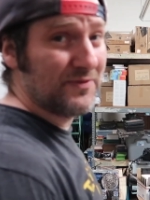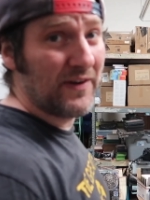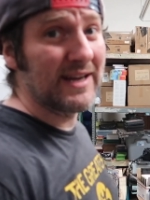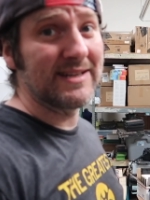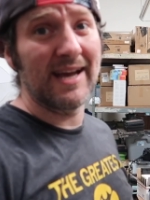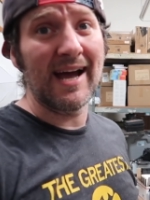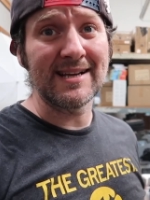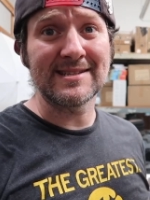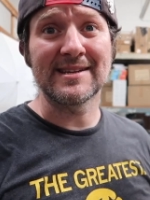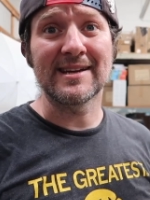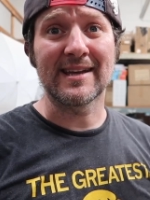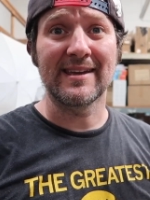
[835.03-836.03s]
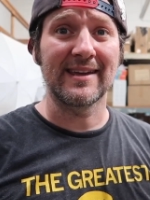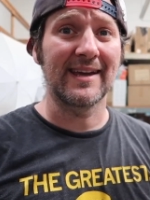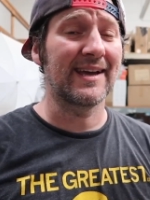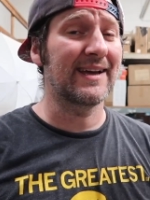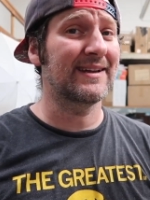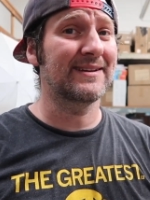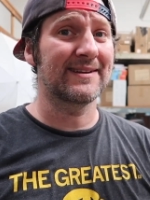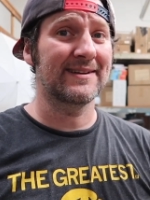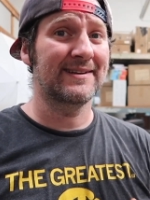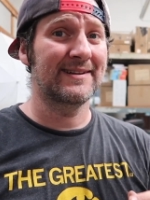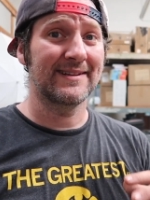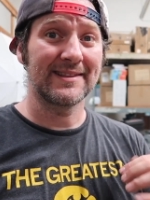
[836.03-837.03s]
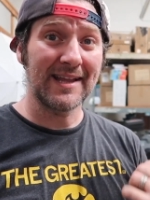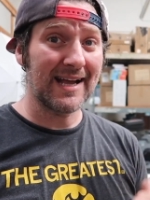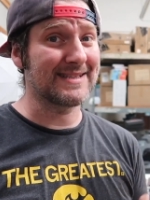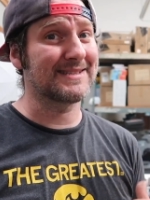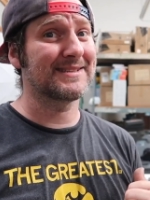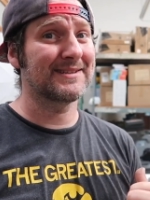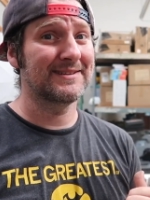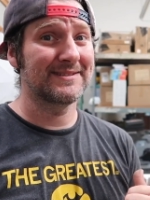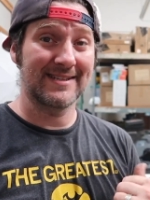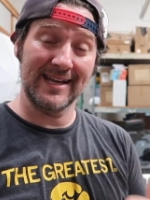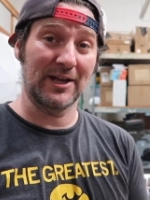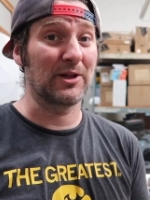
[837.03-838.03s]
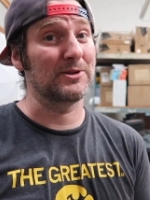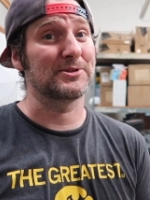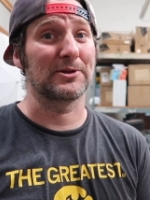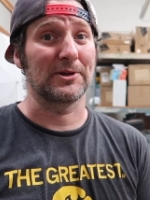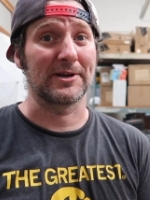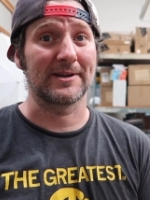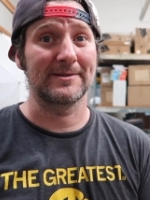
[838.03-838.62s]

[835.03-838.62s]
fantastic, and let's take a closer look.